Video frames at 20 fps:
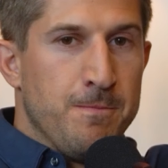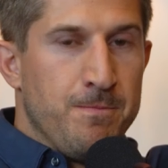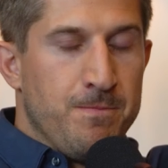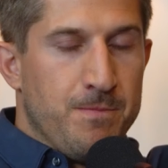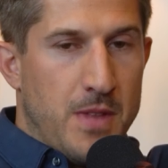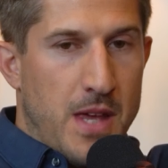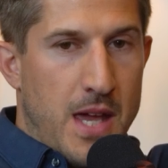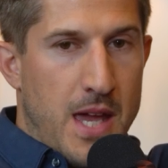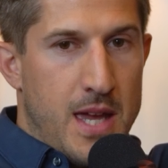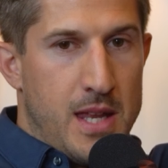
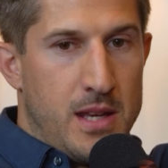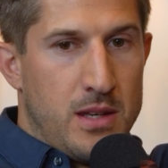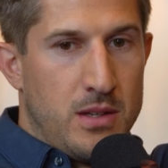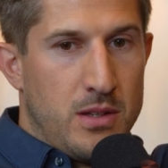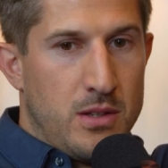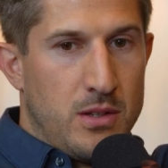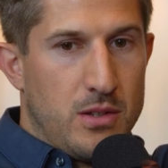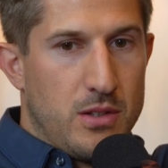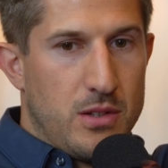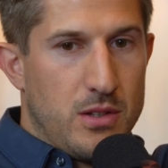
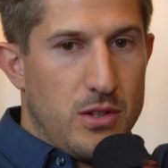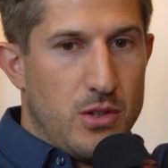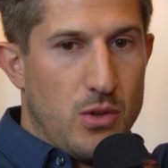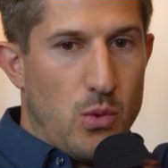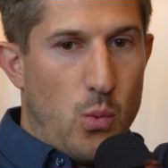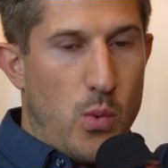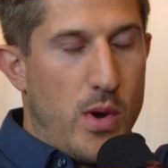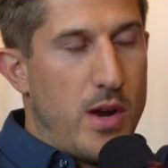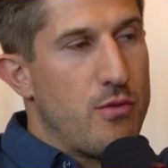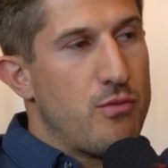then
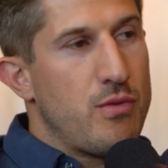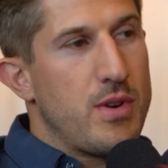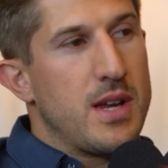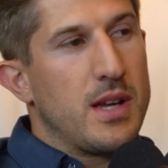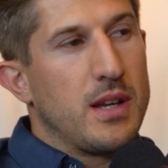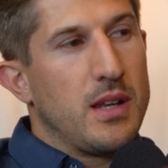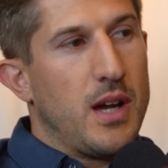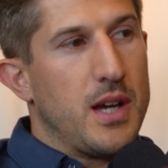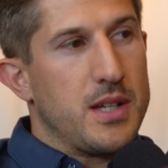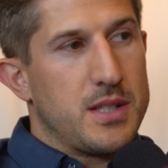
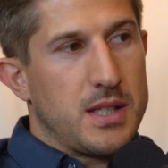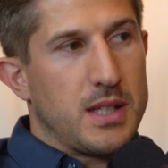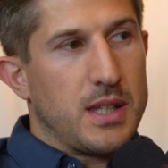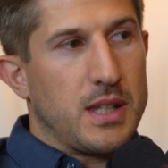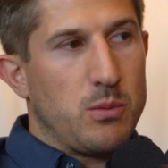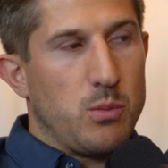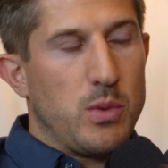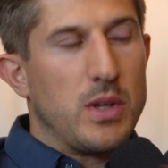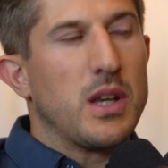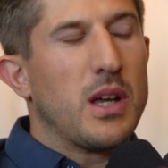we're
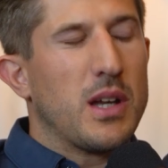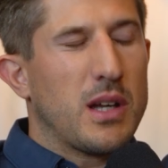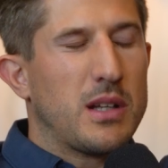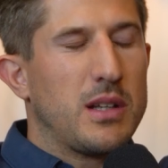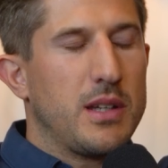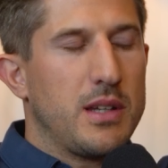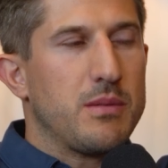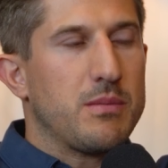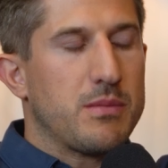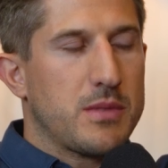
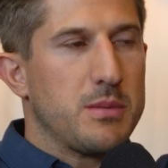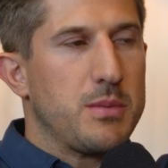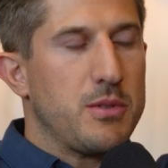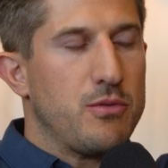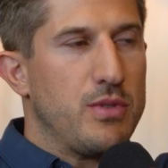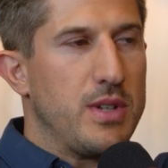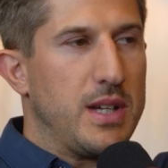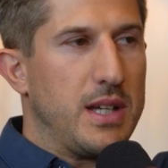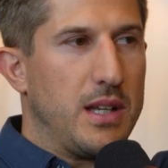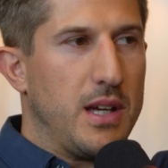likely to be
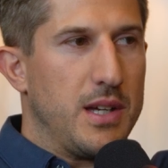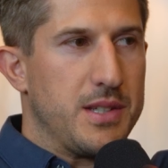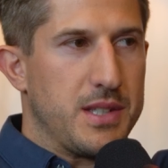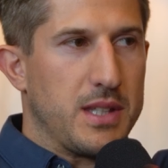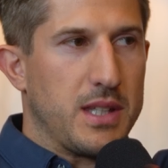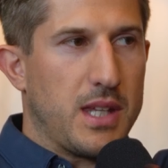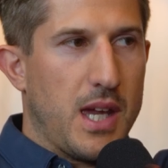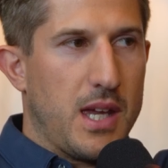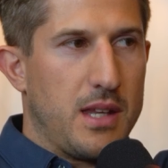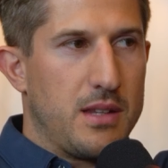
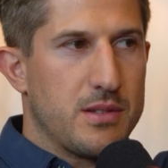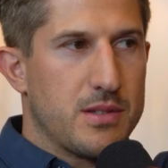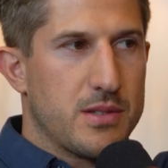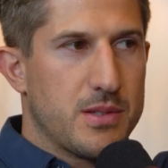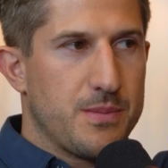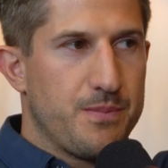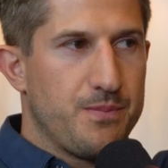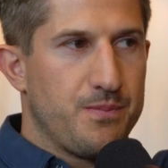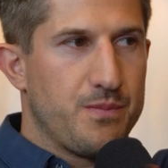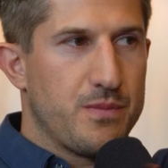realizing
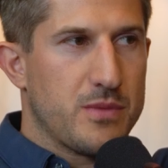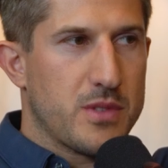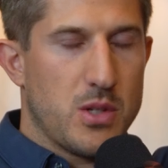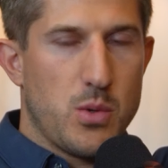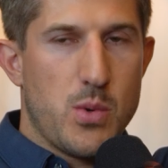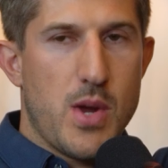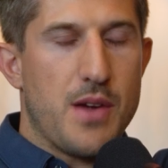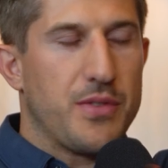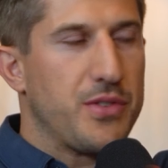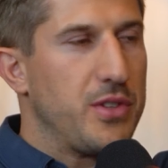gains. So
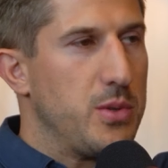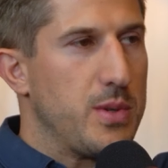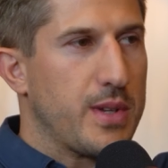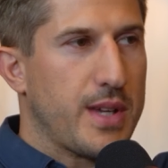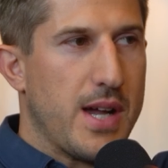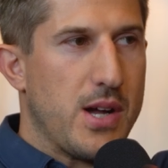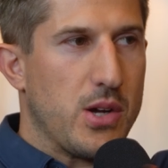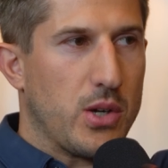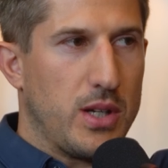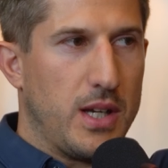we have to do a
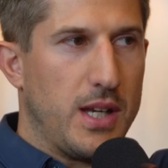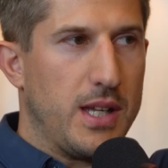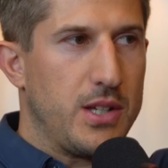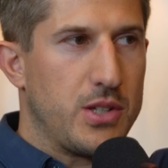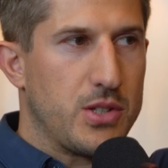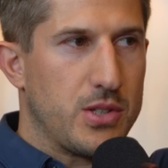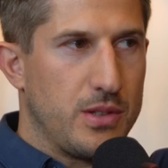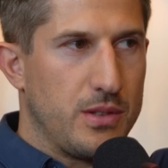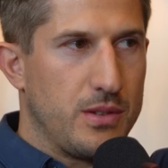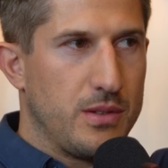
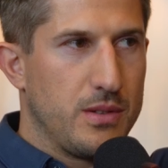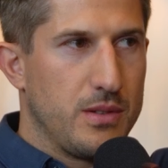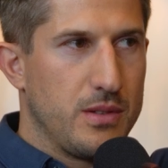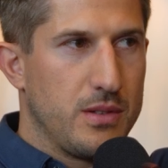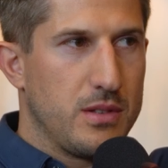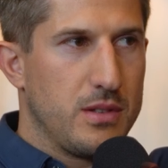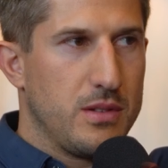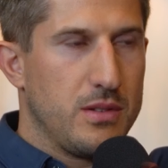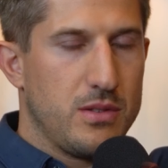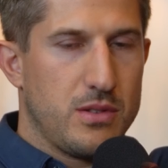calculation
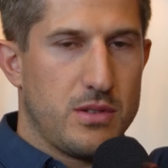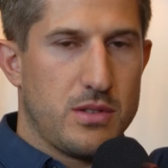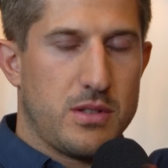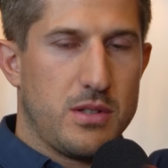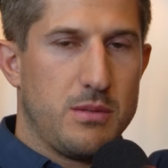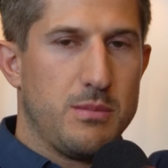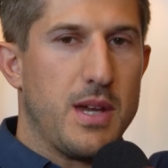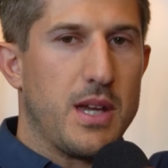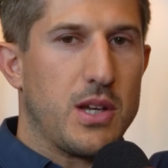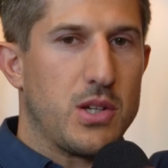
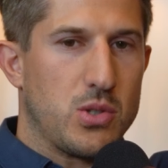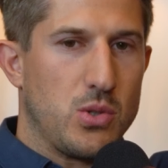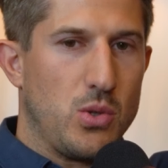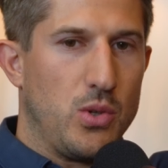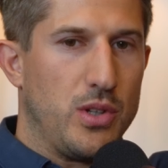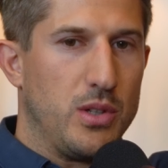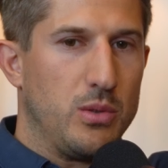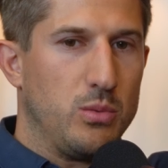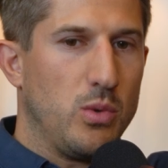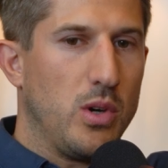to make
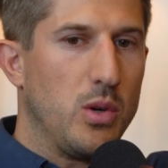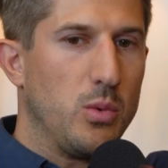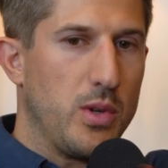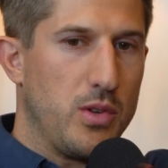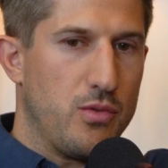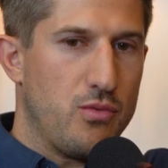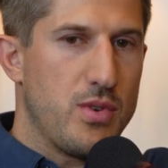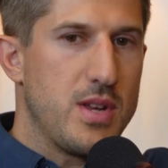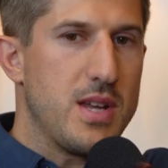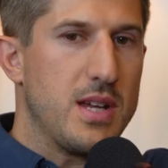sure that what
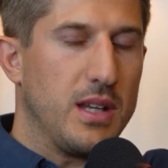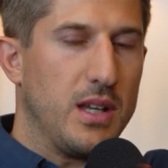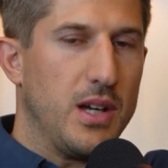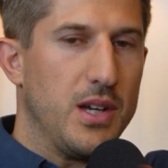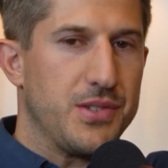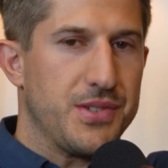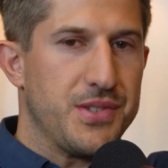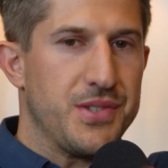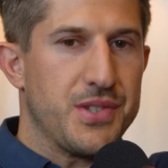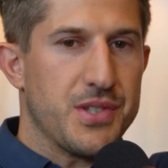we're
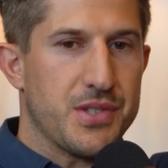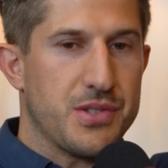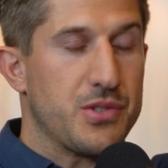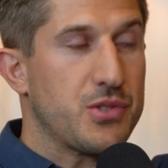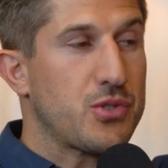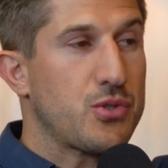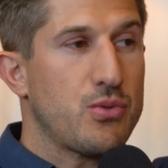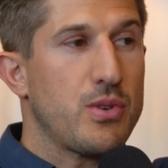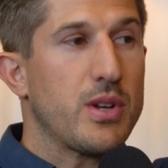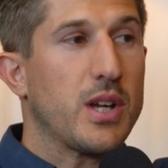realizing doesn't
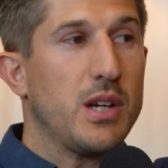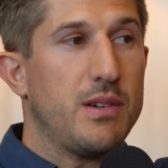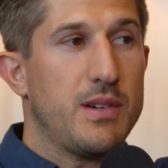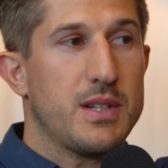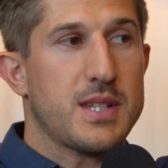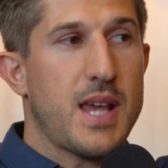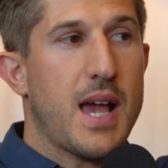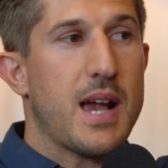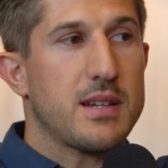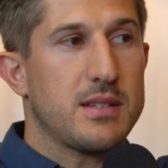trigger a
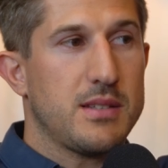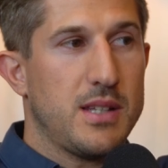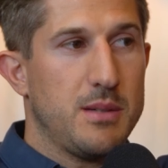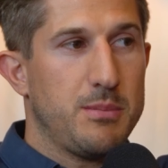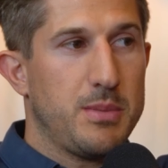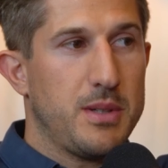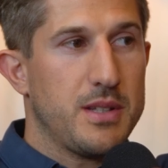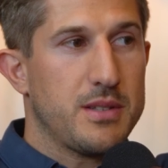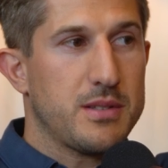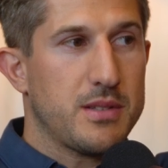tax
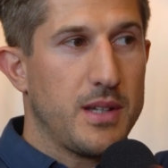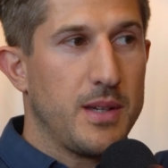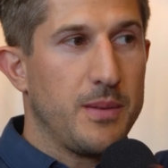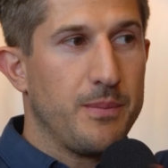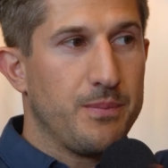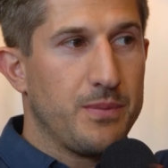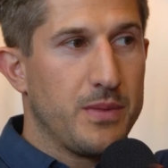liability.